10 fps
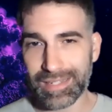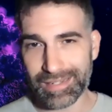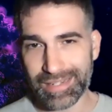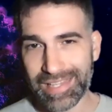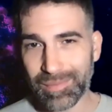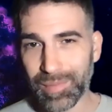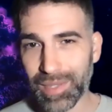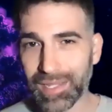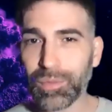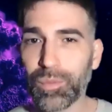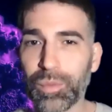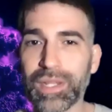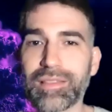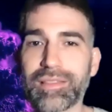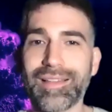an email
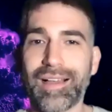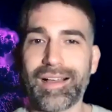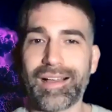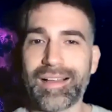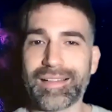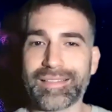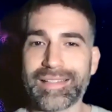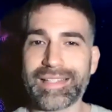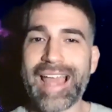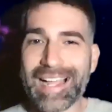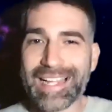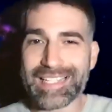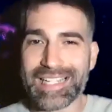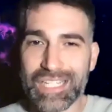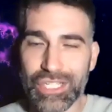with the
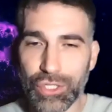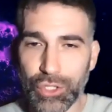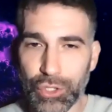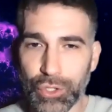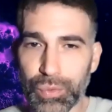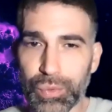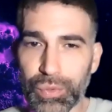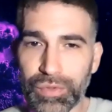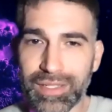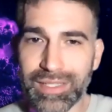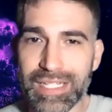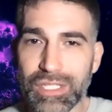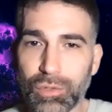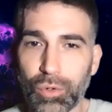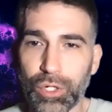access to the
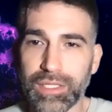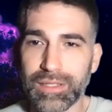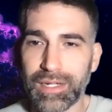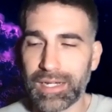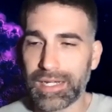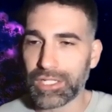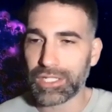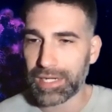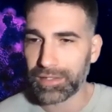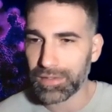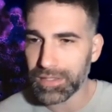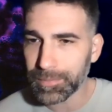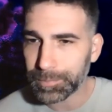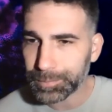Discord channels.